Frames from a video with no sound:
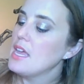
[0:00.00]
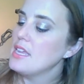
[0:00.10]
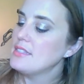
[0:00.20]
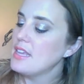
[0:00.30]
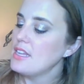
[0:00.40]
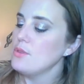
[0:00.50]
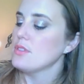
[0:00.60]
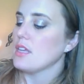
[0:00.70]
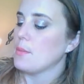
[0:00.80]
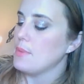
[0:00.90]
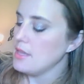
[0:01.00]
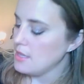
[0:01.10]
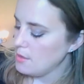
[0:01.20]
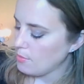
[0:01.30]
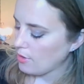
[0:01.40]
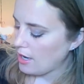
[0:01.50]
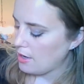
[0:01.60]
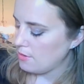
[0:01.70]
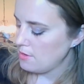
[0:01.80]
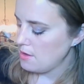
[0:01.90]
It said it was like a pinky
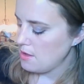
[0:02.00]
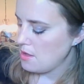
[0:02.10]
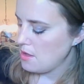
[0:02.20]
brown.